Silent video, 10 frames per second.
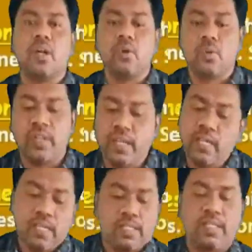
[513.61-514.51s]

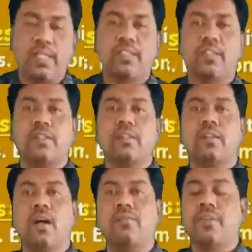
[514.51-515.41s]
controlling
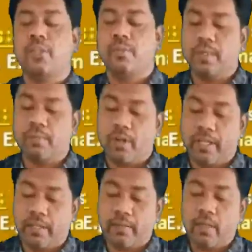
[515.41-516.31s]
center of human
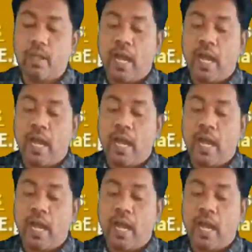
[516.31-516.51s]
body.